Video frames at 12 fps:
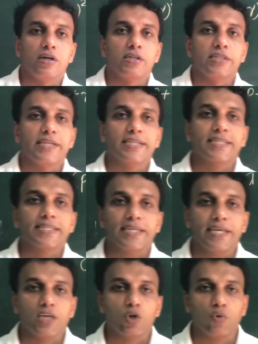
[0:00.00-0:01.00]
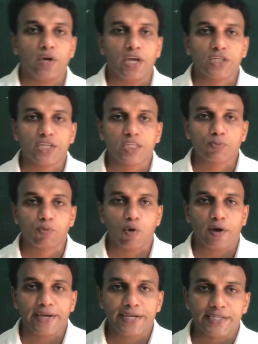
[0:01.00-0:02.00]
this equation is
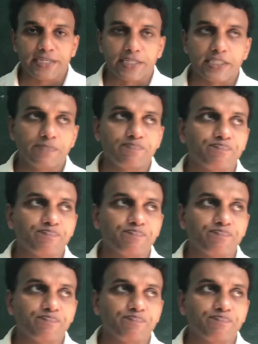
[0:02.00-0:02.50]
provided,